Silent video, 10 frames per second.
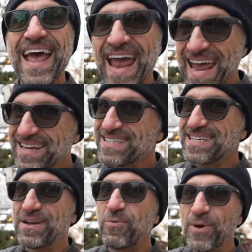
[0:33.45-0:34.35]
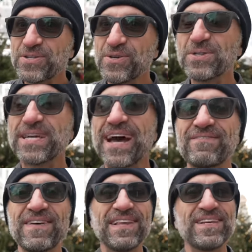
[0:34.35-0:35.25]
and to see which Yuletide
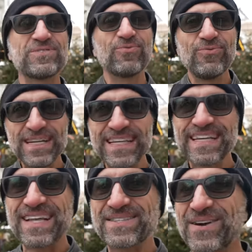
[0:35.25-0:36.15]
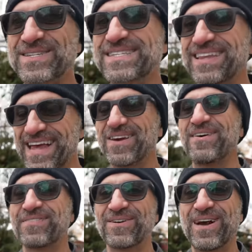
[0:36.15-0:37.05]
village really gets our sleigh
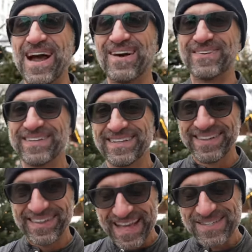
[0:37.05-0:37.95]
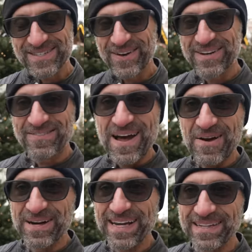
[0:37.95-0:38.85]
off the ground. Let's start devouring.